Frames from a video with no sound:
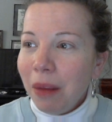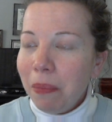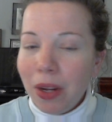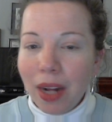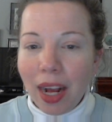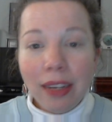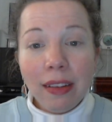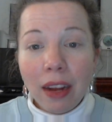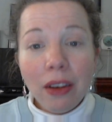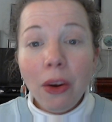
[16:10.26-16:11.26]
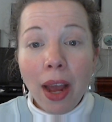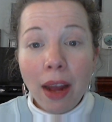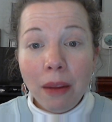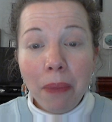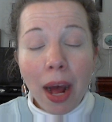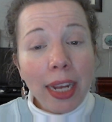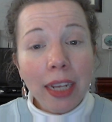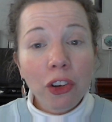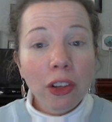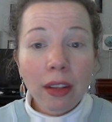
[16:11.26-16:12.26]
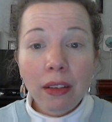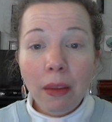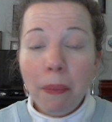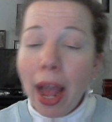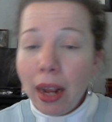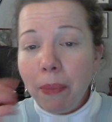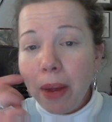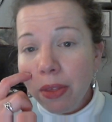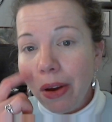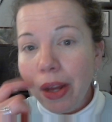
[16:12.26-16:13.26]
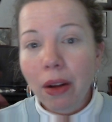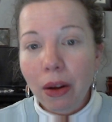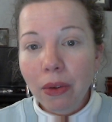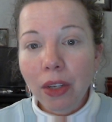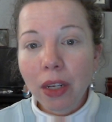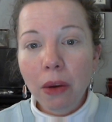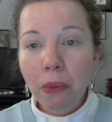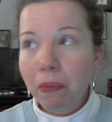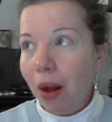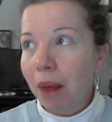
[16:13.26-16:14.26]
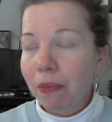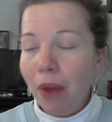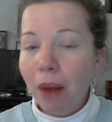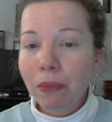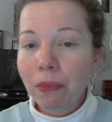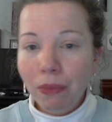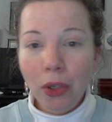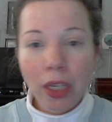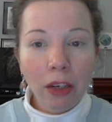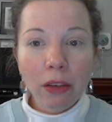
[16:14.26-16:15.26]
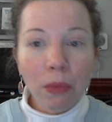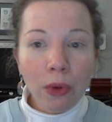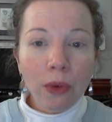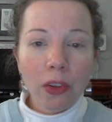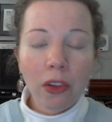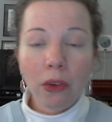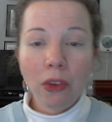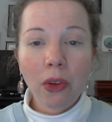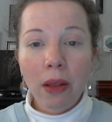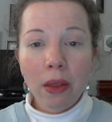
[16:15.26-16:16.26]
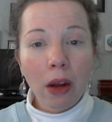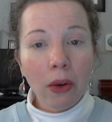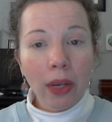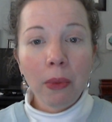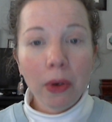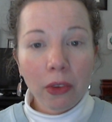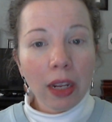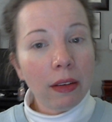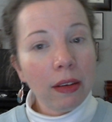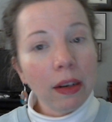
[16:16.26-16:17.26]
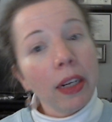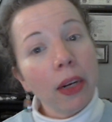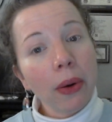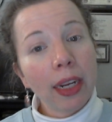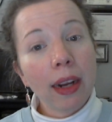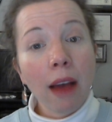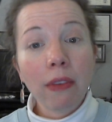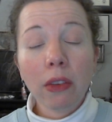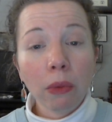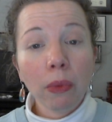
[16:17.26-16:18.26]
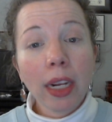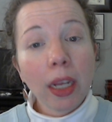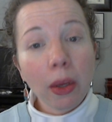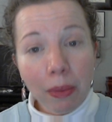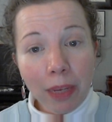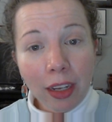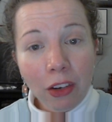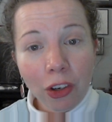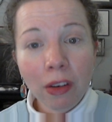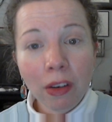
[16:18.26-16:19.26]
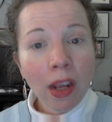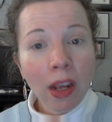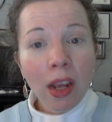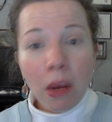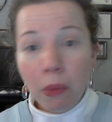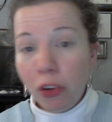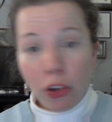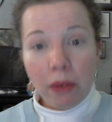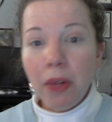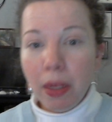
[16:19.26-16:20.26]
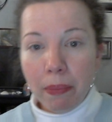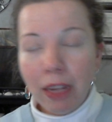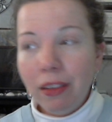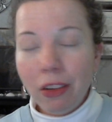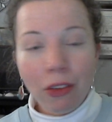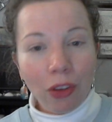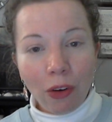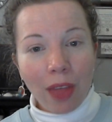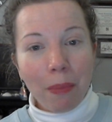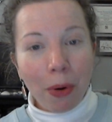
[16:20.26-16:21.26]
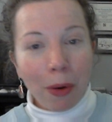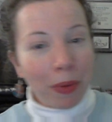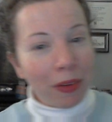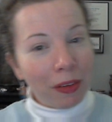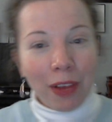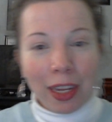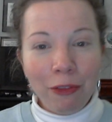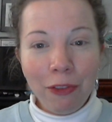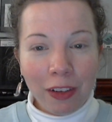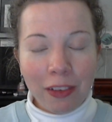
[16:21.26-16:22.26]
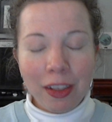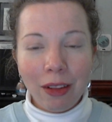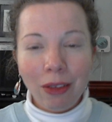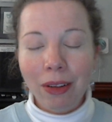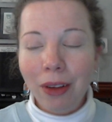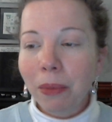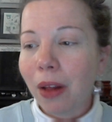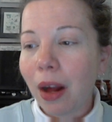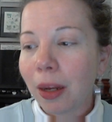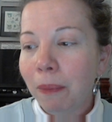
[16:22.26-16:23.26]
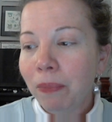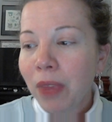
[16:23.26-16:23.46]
But I decided to go ahead and buy it just as a backup. I thought, I'm looking to move soon, so I thought, okay, worst case scenario, I can have it as a radio in my kitchen, which it might still serve that purpose if I can fix the other alarm clock.